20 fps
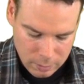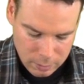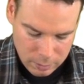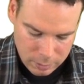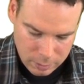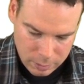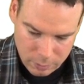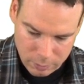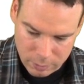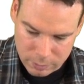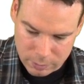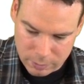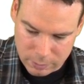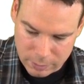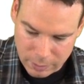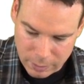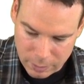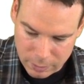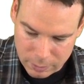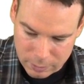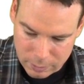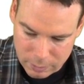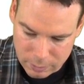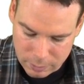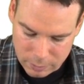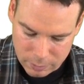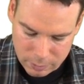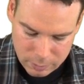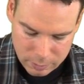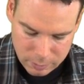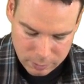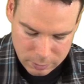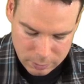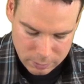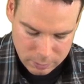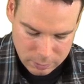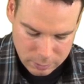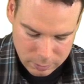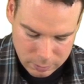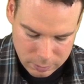Now this is at
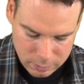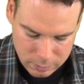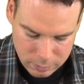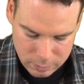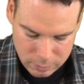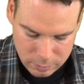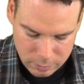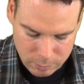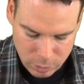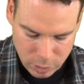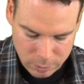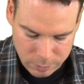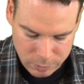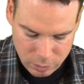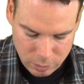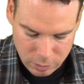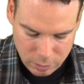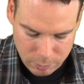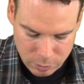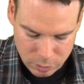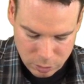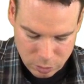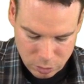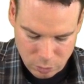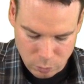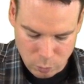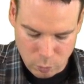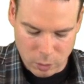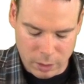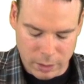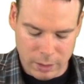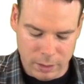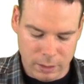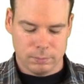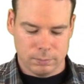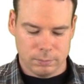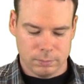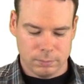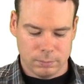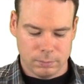some arbitrary position y.
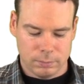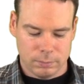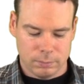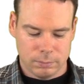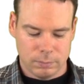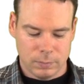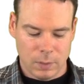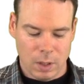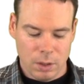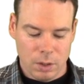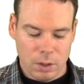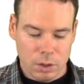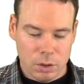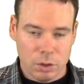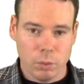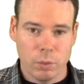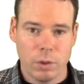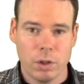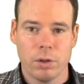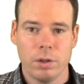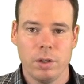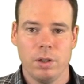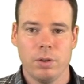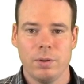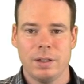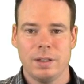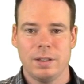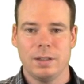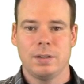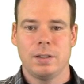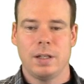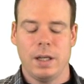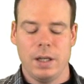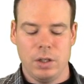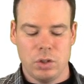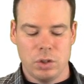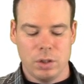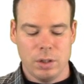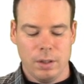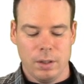So we already know at this
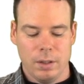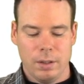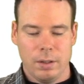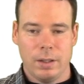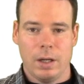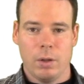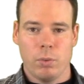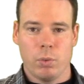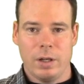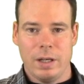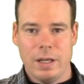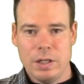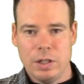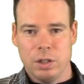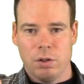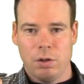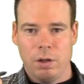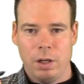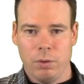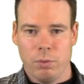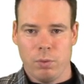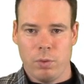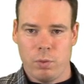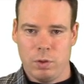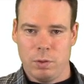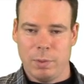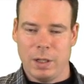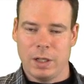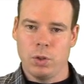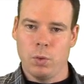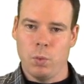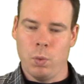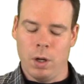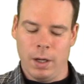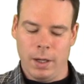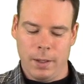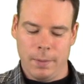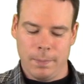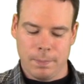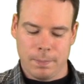stage that we're integrating with respect to
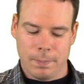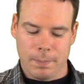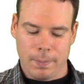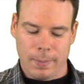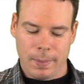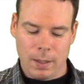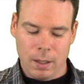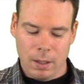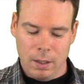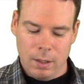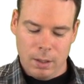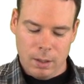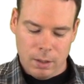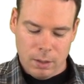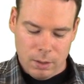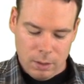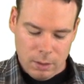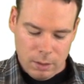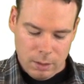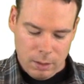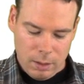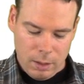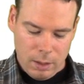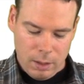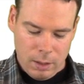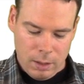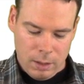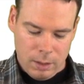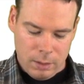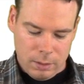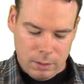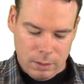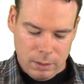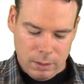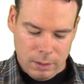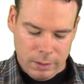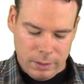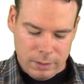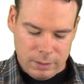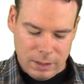y. And the
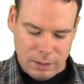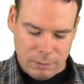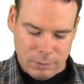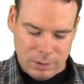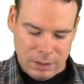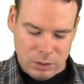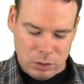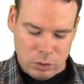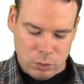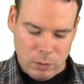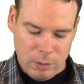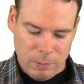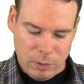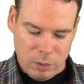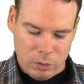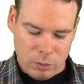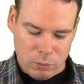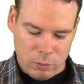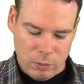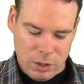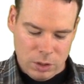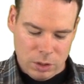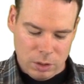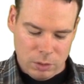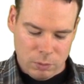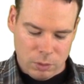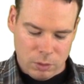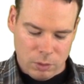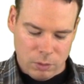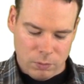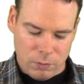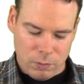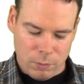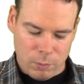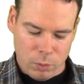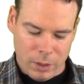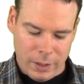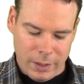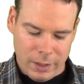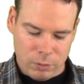line segments that sweep out the region go from
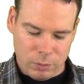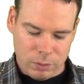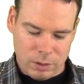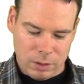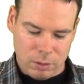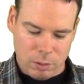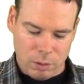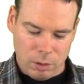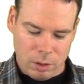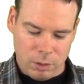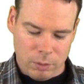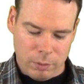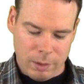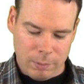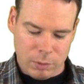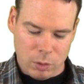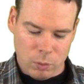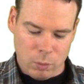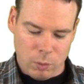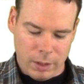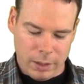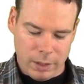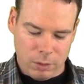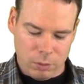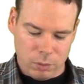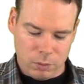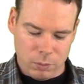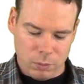y equals 0 all the way up to y equals